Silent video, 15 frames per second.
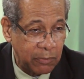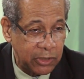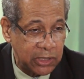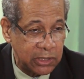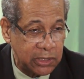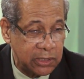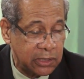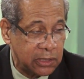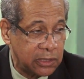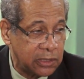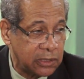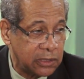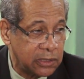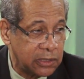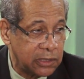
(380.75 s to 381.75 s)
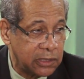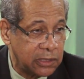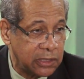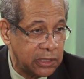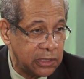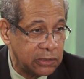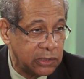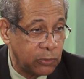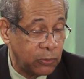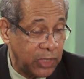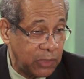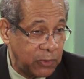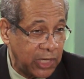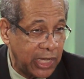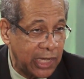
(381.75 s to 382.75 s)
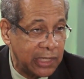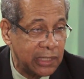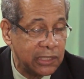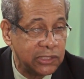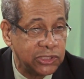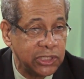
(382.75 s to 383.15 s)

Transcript: But the way we handle